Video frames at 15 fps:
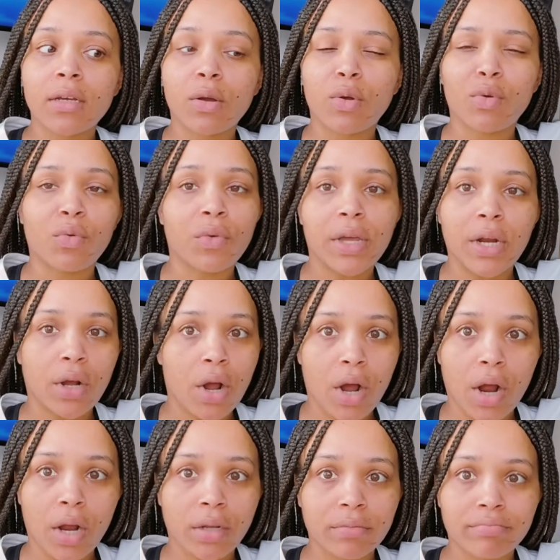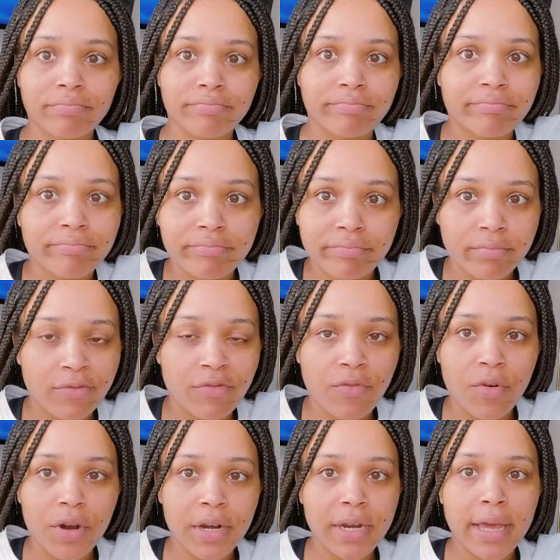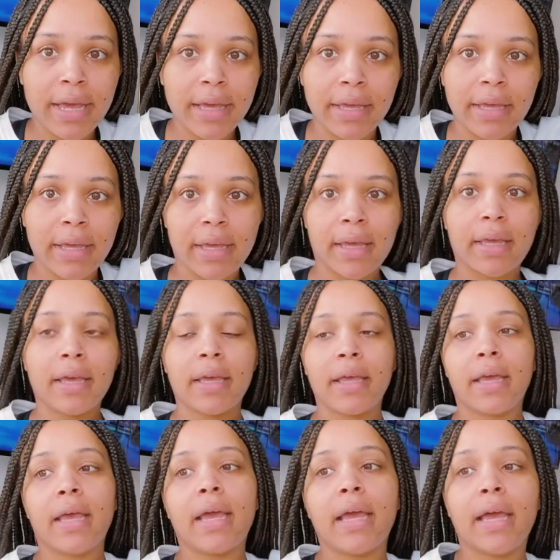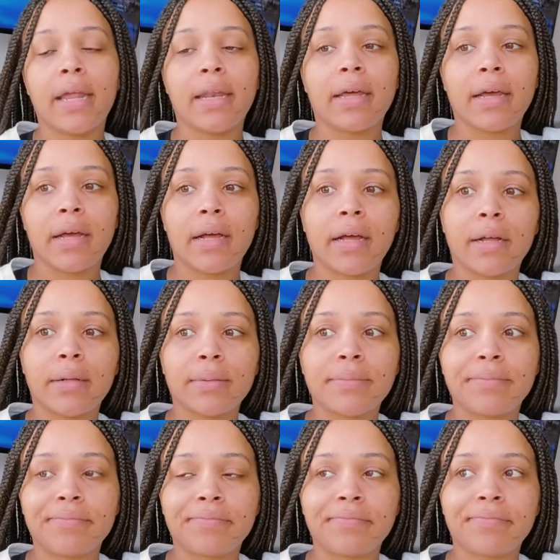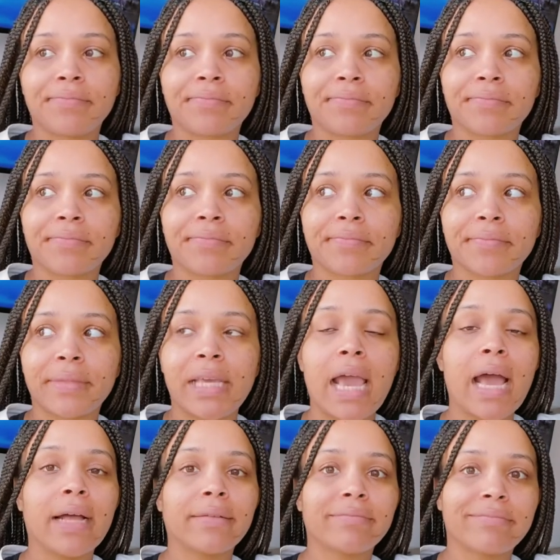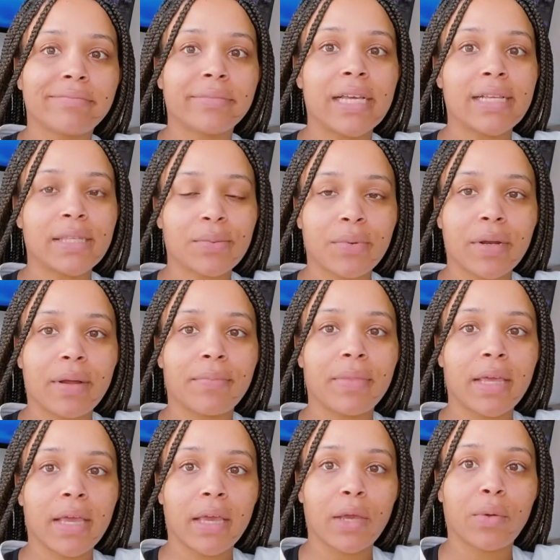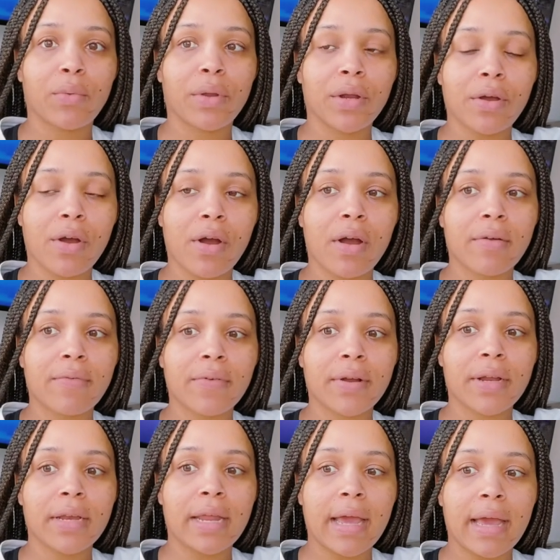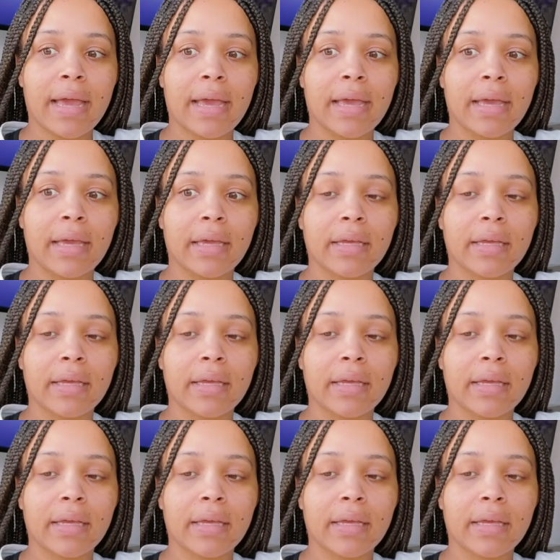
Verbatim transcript: rent a car for a day. And um, yeah that's what I'm thinking. Rent a car for a day.